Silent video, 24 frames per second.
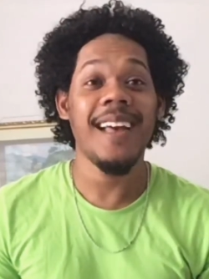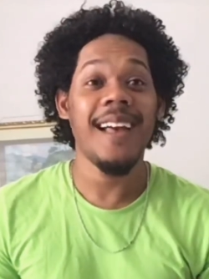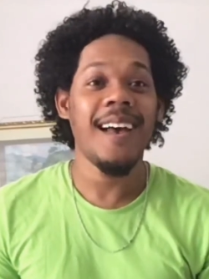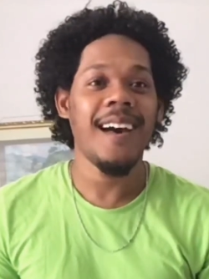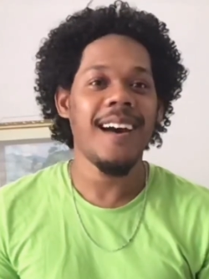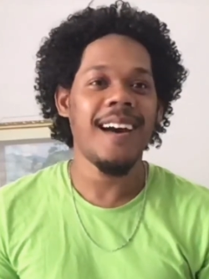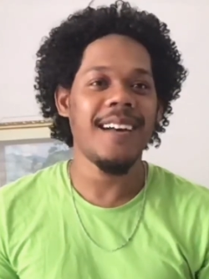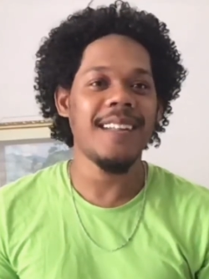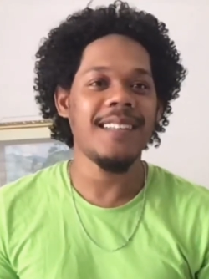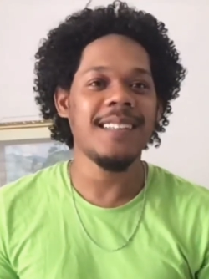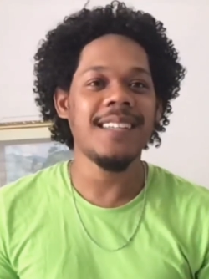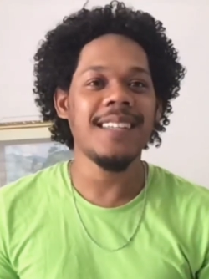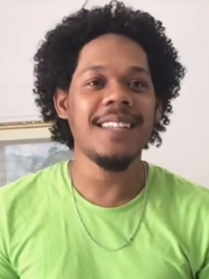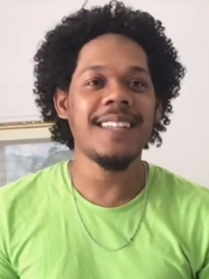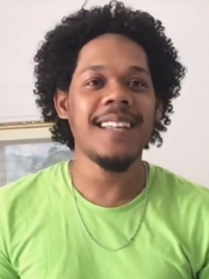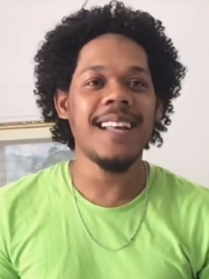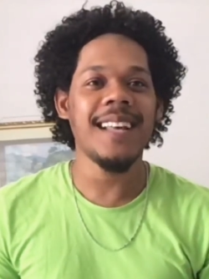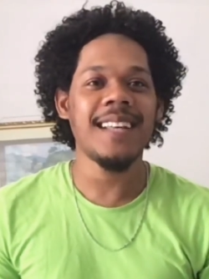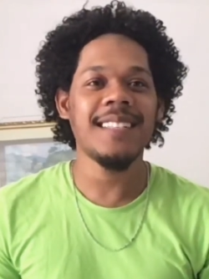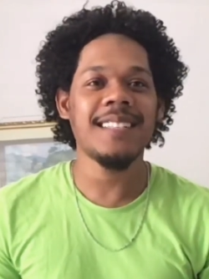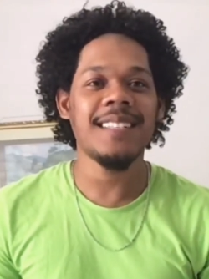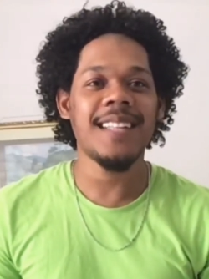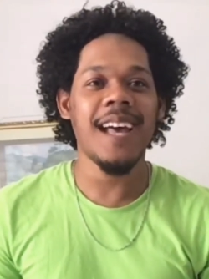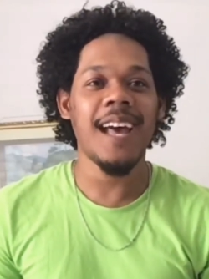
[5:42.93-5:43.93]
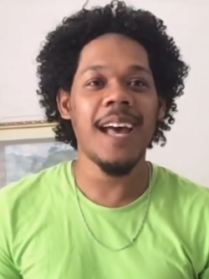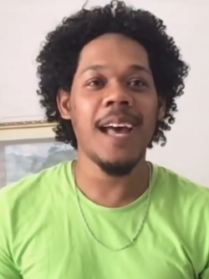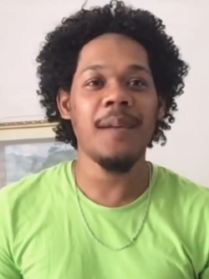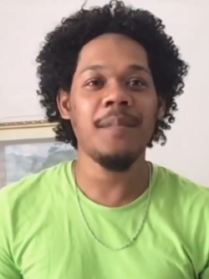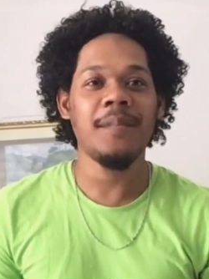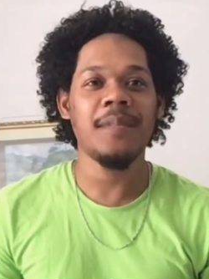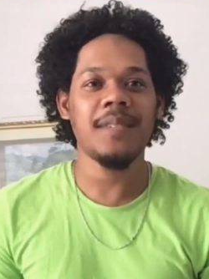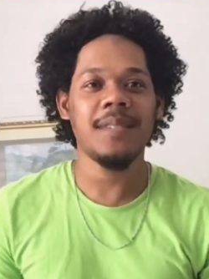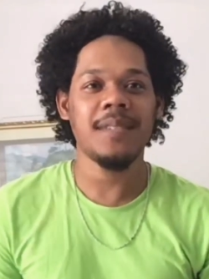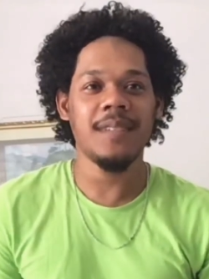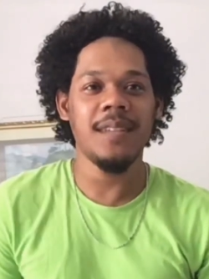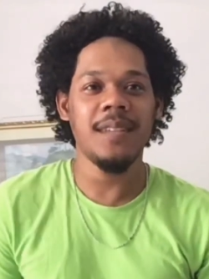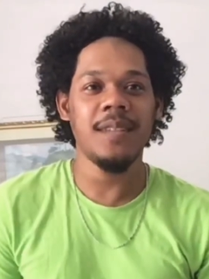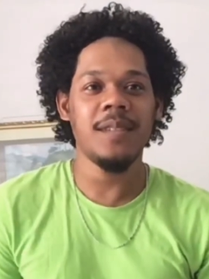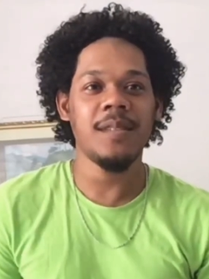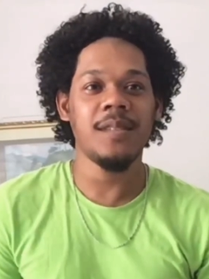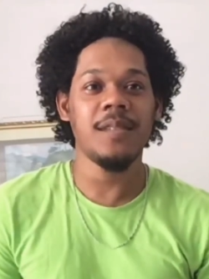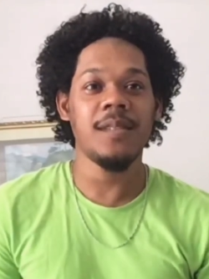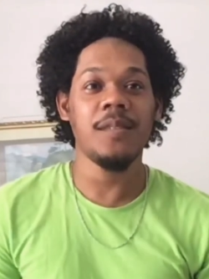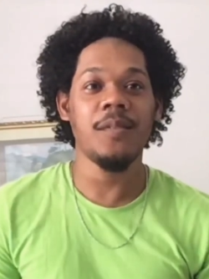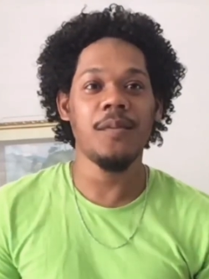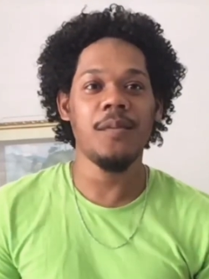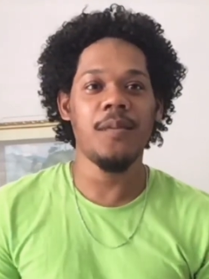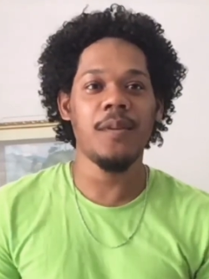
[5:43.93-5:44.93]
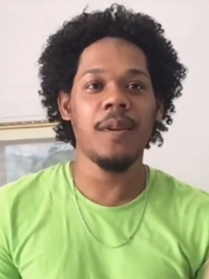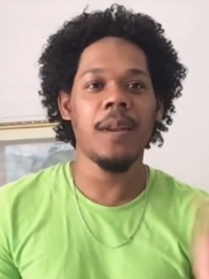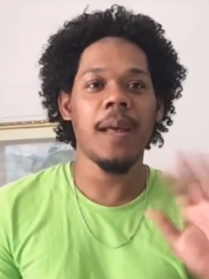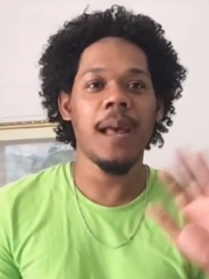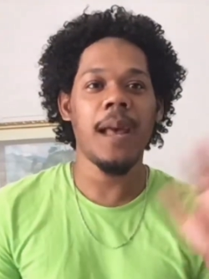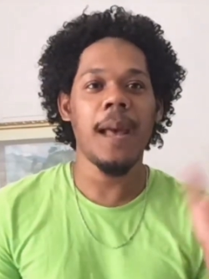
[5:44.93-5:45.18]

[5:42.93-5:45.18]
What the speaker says: Until next time, see you soon.